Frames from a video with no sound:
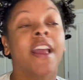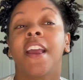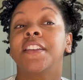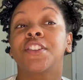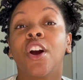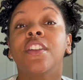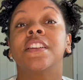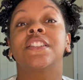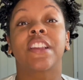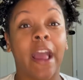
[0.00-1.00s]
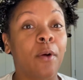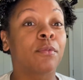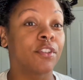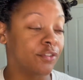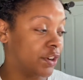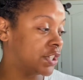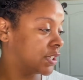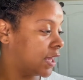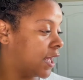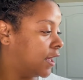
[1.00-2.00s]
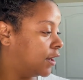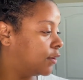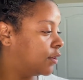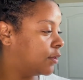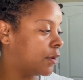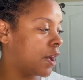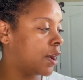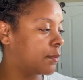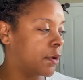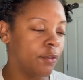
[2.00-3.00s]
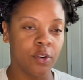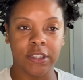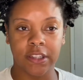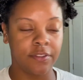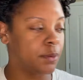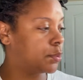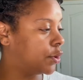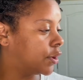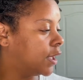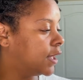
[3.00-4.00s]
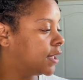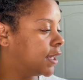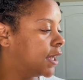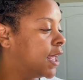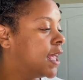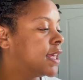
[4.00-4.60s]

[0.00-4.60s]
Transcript: It's called the Scalp Refresh line, of course, of the Pure Honey.